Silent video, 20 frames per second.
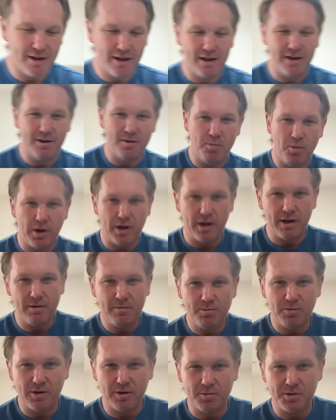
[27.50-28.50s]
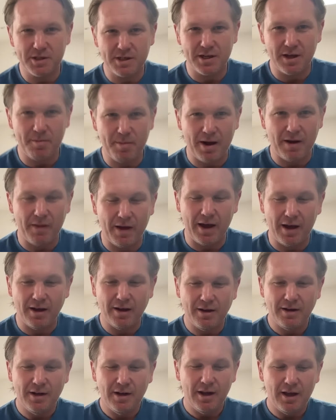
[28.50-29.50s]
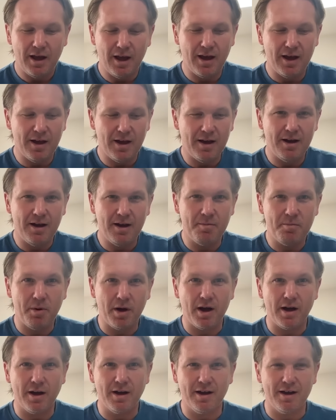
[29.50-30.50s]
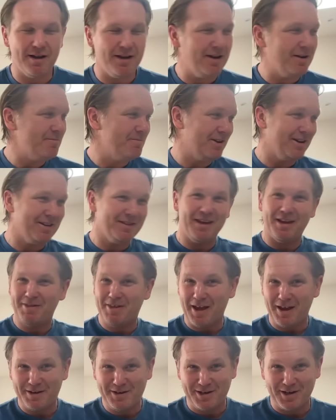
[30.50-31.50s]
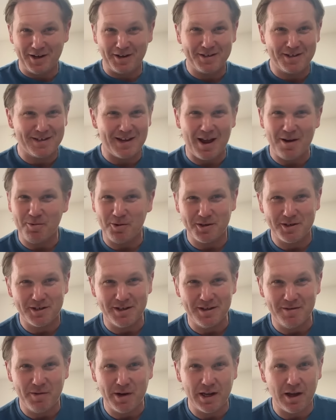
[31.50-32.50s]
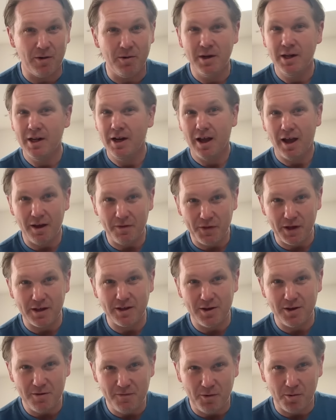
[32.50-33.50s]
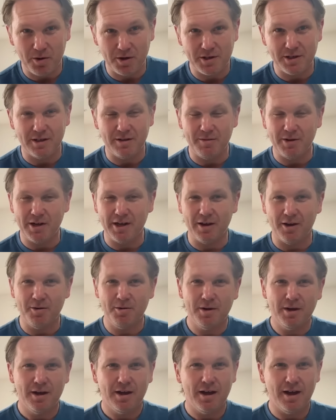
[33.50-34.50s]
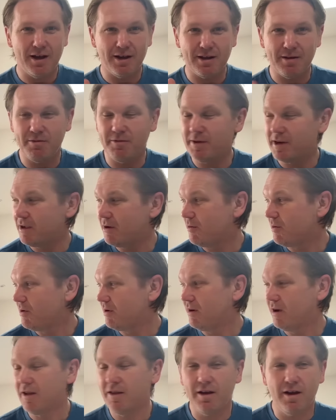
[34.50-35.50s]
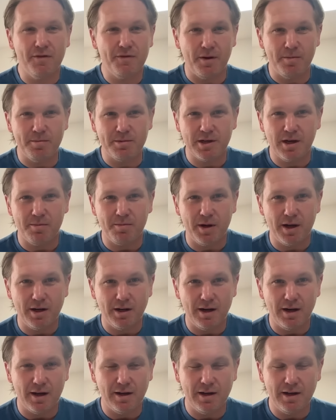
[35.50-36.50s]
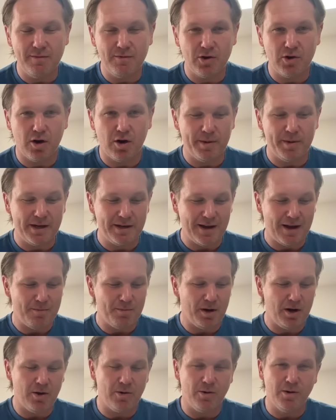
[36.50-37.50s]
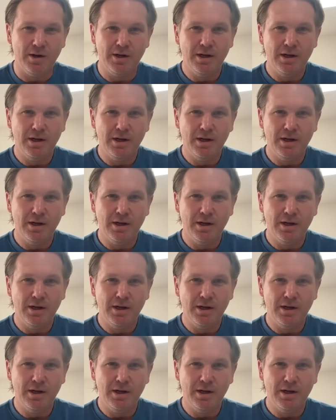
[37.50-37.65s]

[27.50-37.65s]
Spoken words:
England winning. Well, we'll see about that. But they're just sat watching the video. Thank you for watching the video. Give the video a thumbs up and leave a comment down below.